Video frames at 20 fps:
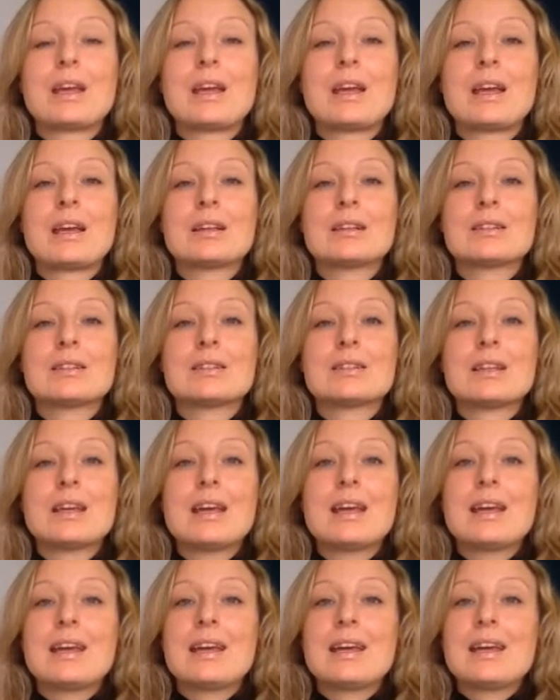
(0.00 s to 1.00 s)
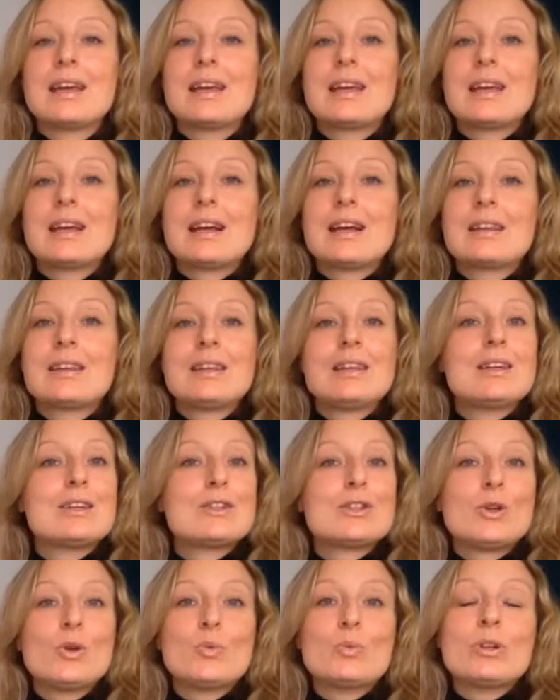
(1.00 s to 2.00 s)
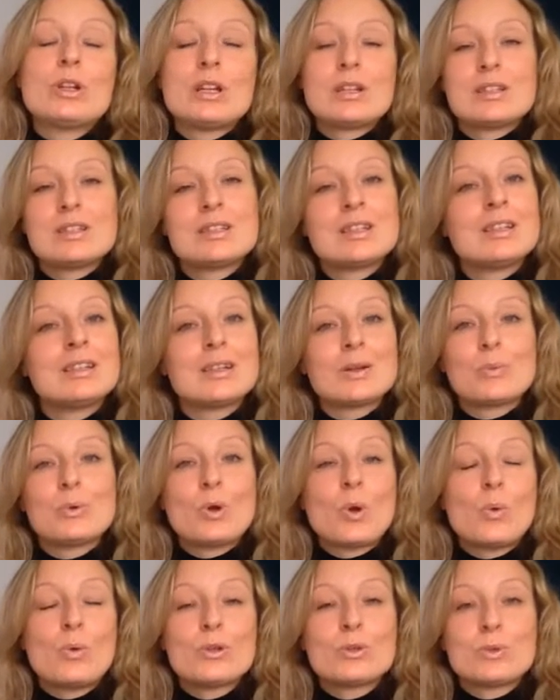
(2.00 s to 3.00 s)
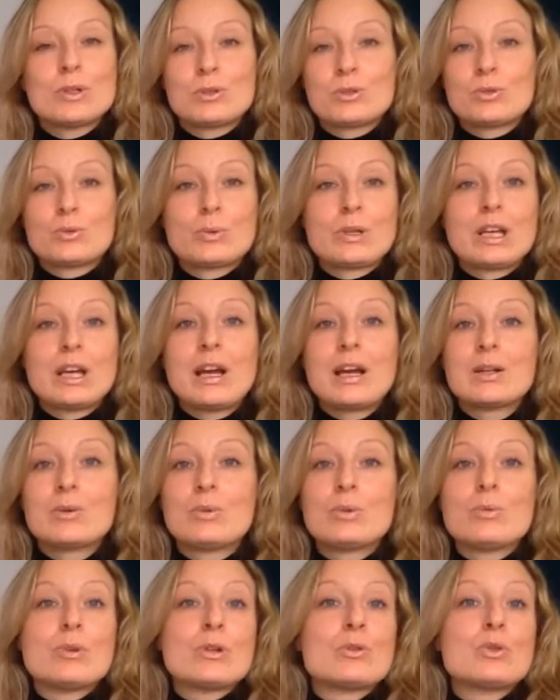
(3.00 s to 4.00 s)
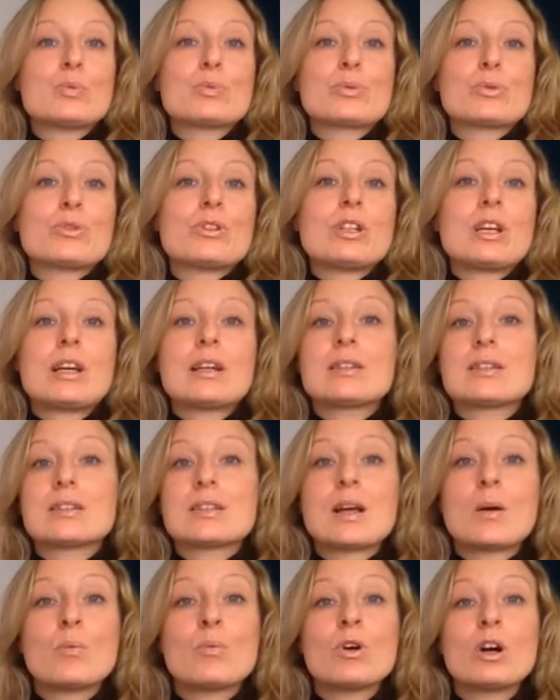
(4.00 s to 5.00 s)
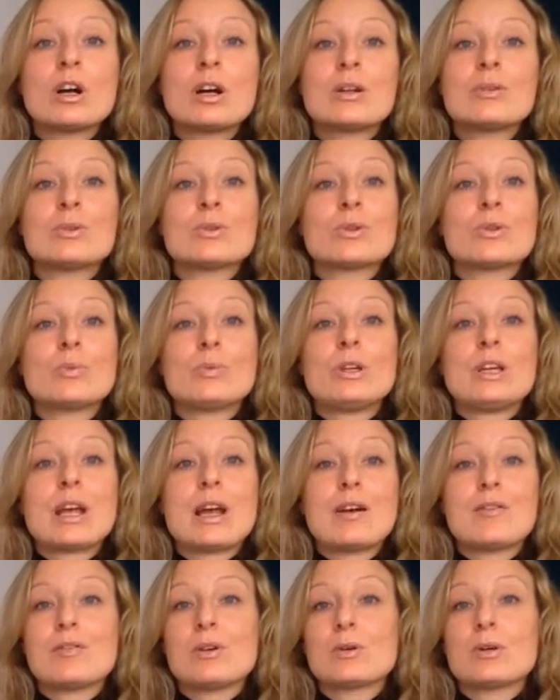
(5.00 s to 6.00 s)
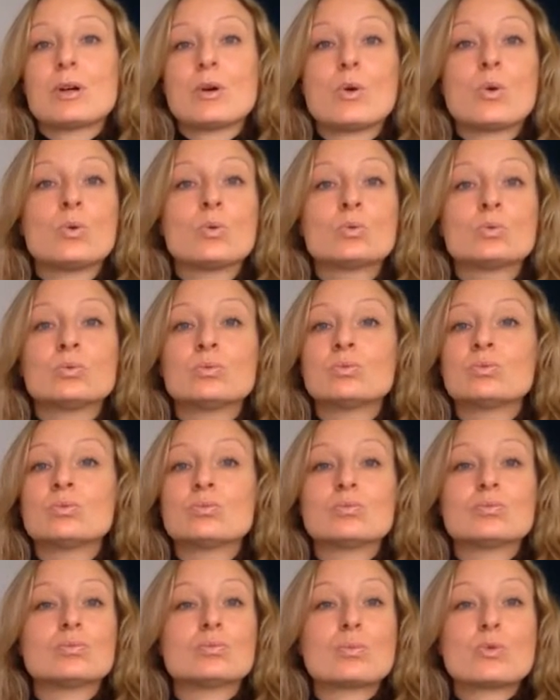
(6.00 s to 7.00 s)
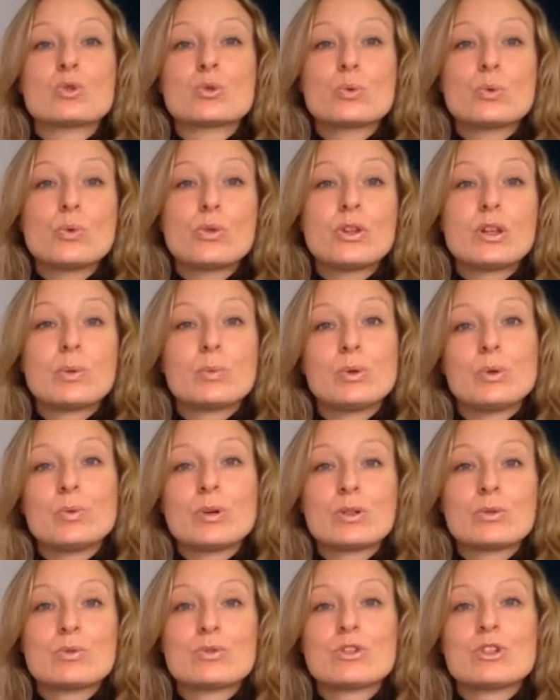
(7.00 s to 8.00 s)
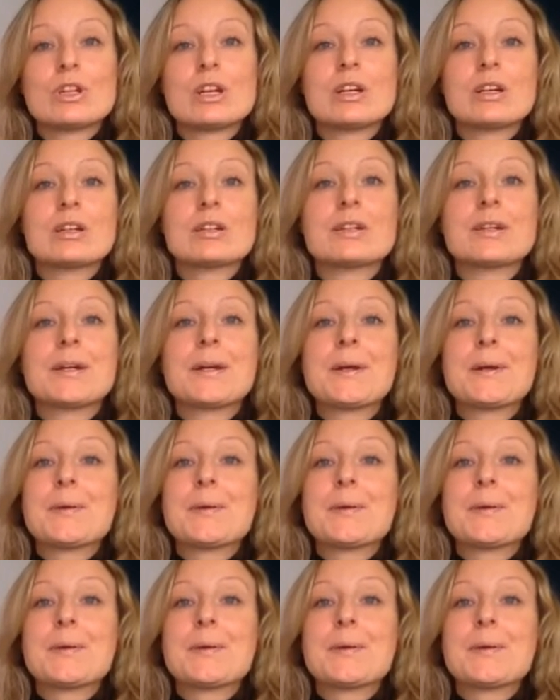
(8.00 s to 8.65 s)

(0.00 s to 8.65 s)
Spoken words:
And I think it's human instinct that we always want to react. We want to protect someone, or we have our own truth that we want to share.